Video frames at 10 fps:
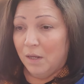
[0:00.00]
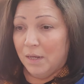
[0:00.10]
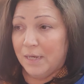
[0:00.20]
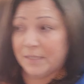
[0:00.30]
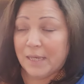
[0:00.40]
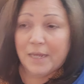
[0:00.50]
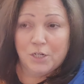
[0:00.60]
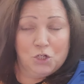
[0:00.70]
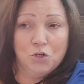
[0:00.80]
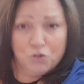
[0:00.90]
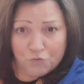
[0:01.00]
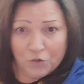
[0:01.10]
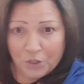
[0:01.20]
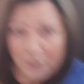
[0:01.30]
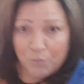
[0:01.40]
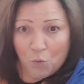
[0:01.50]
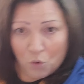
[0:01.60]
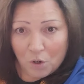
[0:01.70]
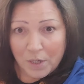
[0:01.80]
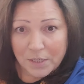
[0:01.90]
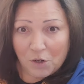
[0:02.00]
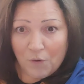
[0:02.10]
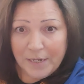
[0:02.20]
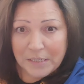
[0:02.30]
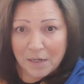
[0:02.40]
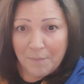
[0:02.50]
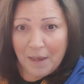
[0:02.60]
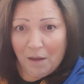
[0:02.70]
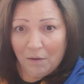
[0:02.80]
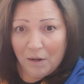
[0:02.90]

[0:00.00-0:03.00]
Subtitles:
He's saying $2 trillion more is a crazy amount.